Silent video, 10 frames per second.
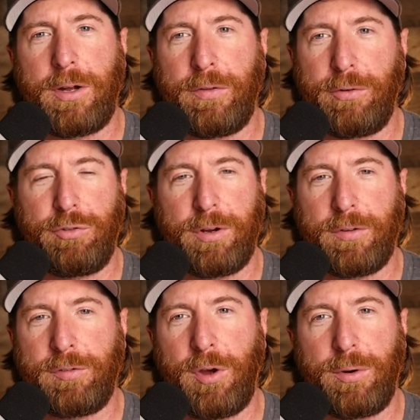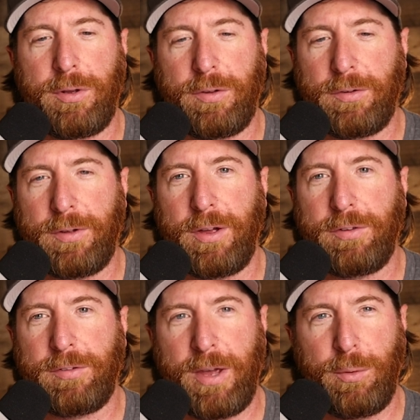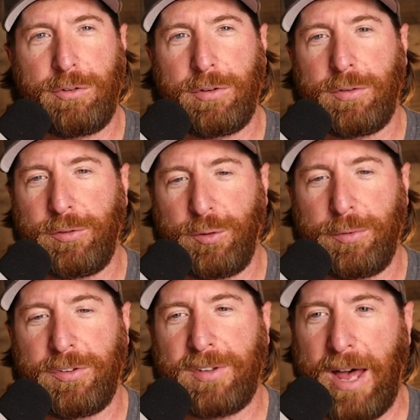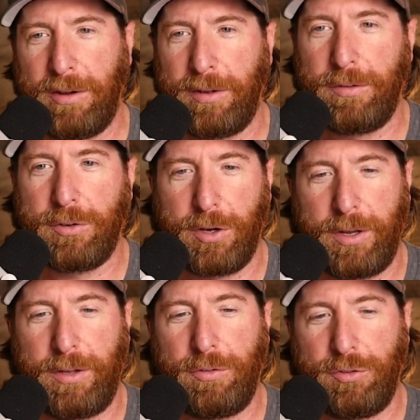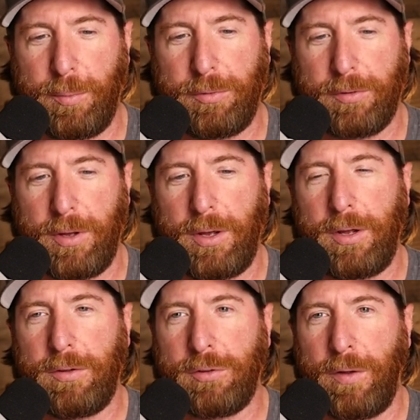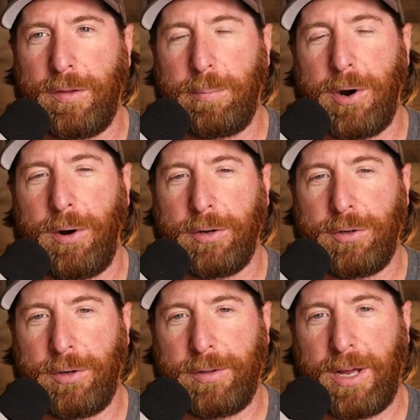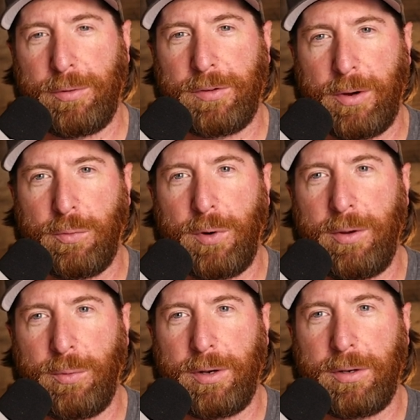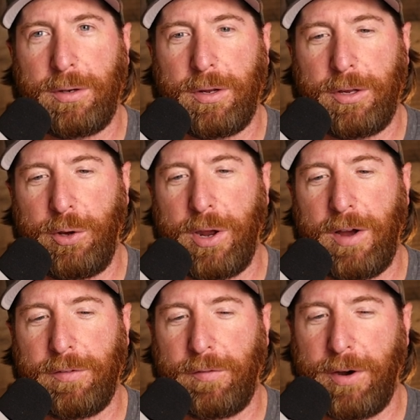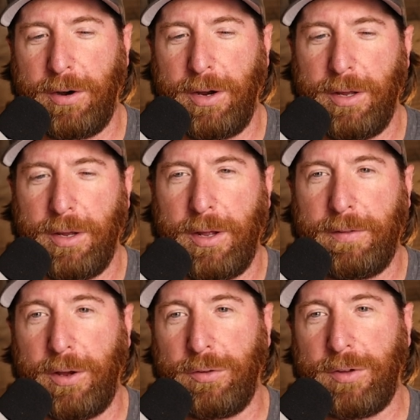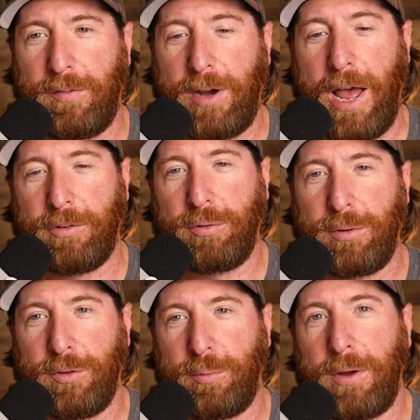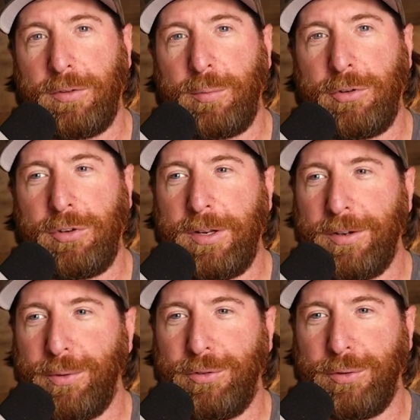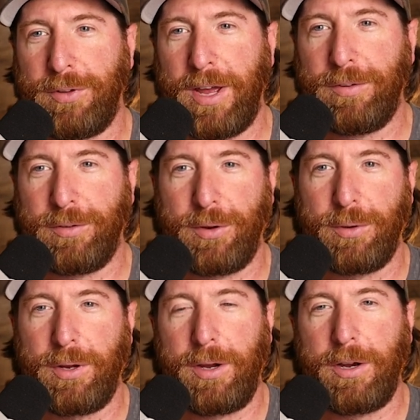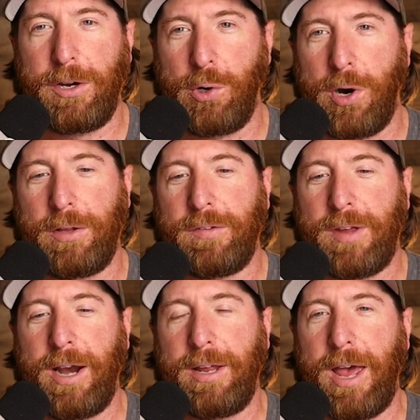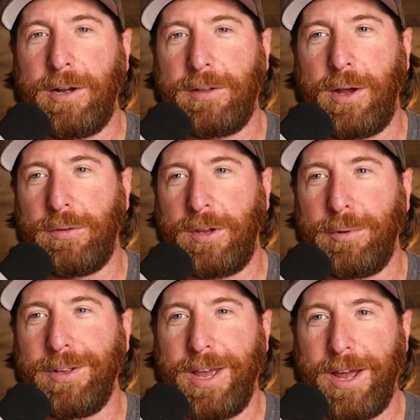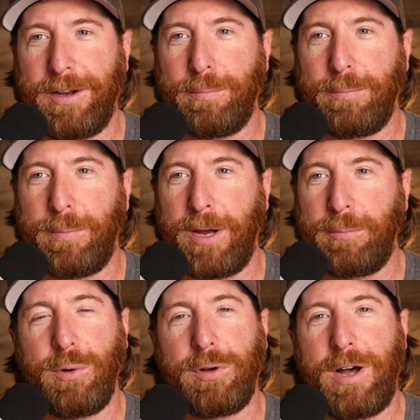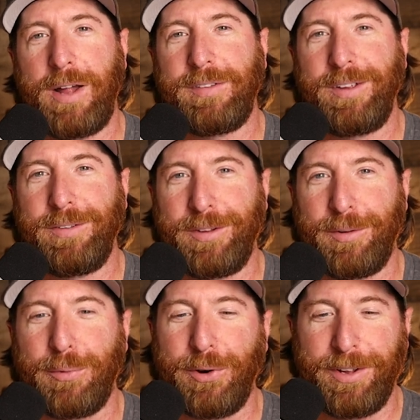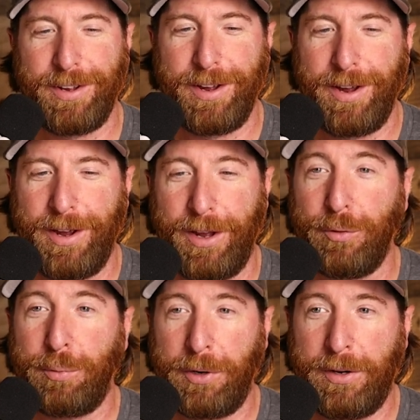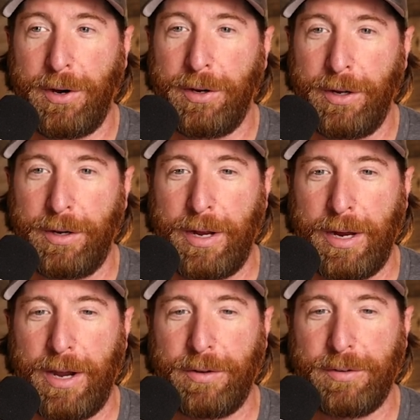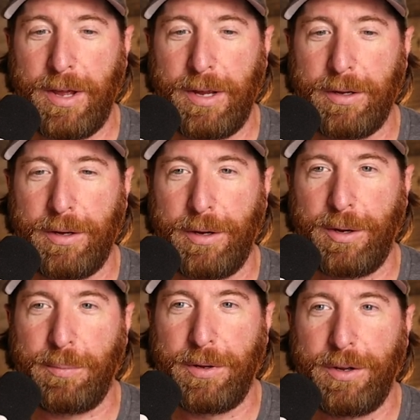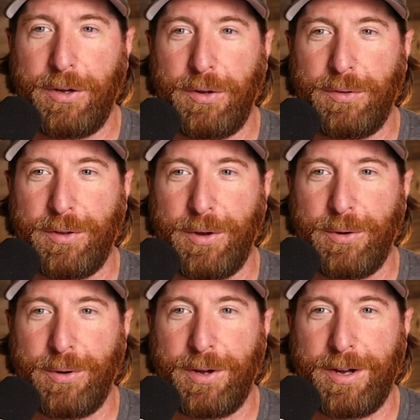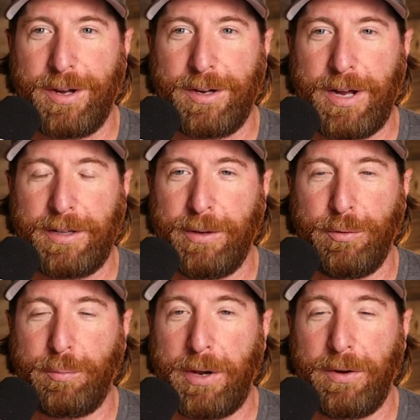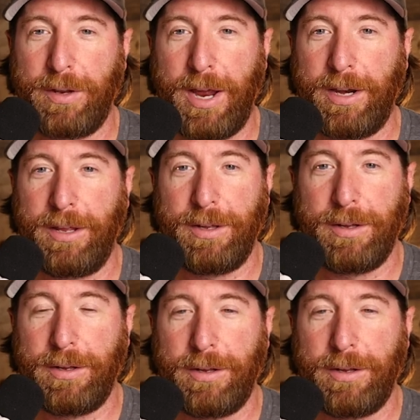other drinks, sodas, sandwiches, soups, salads, cookies, chips. It's called the Barnacle, and that was like right when you get off the ferry. They also have an actual espresso machine, which was nice. So here you are on this tiny island, and I was able to get my mocha lattes in the morning, and it was pretty darn good, I gotta say. So I think it was better than any